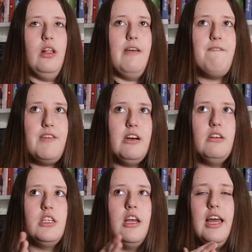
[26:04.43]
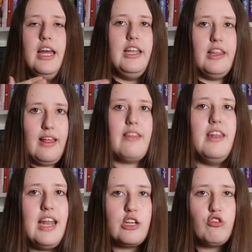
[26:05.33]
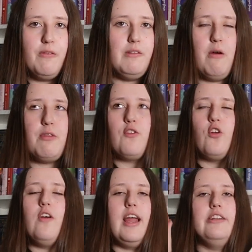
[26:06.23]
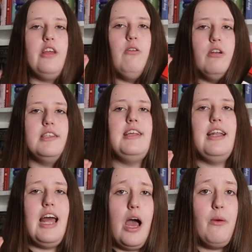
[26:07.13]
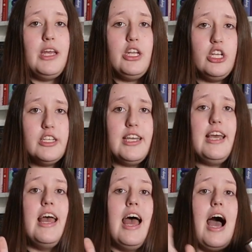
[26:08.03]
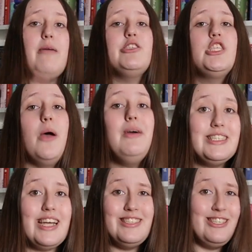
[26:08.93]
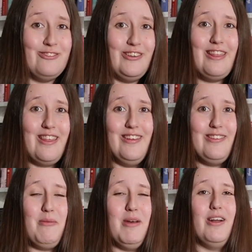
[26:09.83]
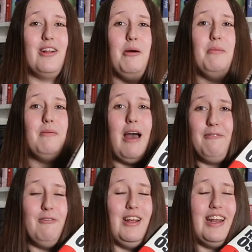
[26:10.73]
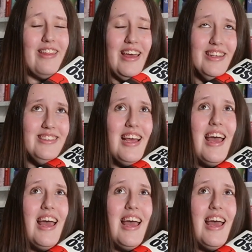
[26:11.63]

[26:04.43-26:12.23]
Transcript: It feels like the natural flow of the story. I don't understand how he does it. I'm so excited to read Thursday Murder Club after reading this.